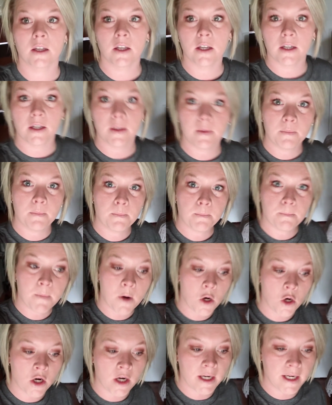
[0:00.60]
Good
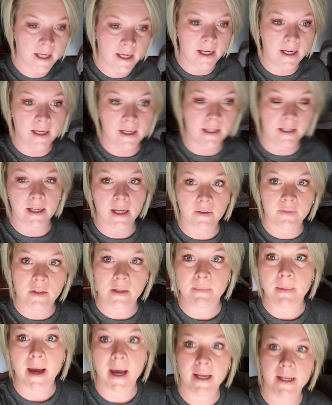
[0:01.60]
morning,
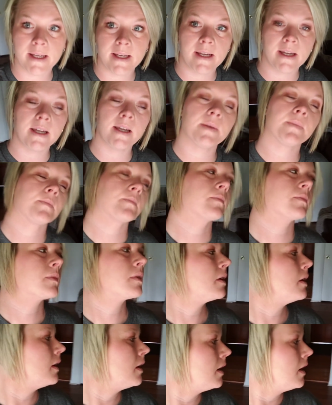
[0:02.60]
everybody.
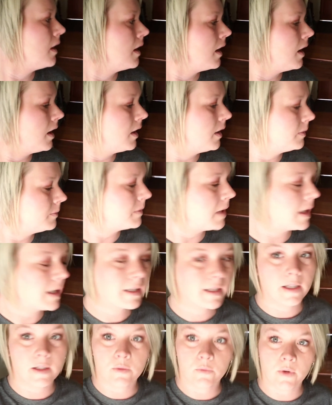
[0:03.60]
I'm
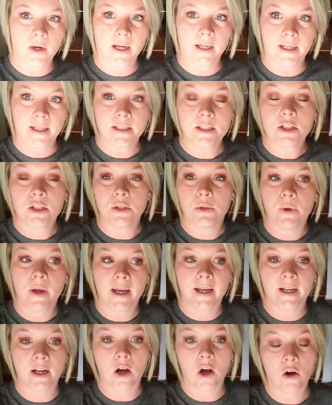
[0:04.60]
getting ready to
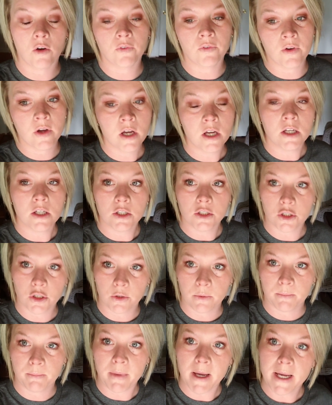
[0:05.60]
head off
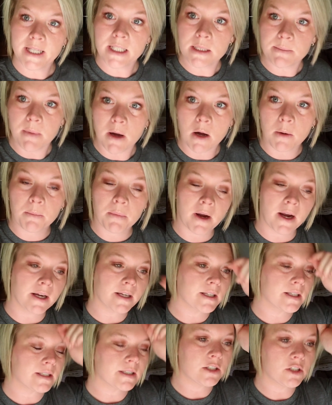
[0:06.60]
to baseball
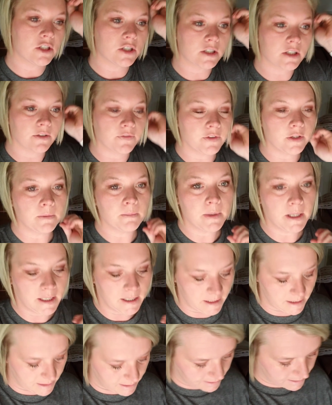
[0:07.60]
practice in just a few
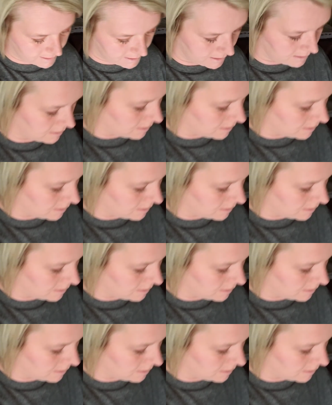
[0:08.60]
minutes.